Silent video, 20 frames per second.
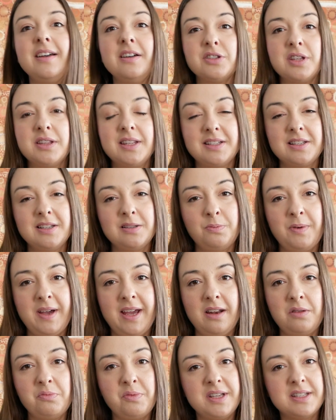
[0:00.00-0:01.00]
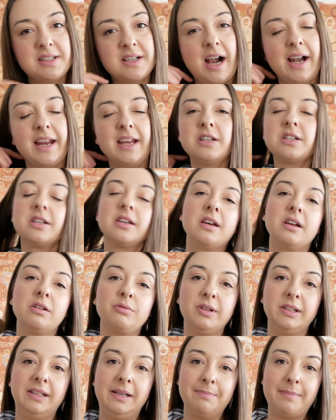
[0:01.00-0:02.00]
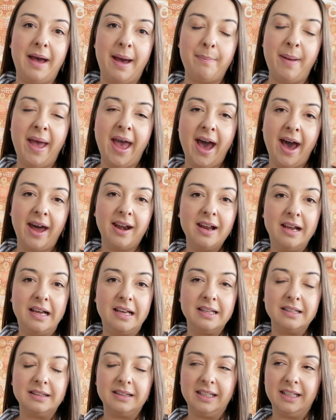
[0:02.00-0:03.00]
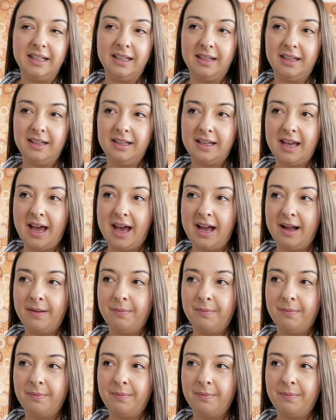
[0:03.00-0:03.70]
So this is when we're starting to really map out the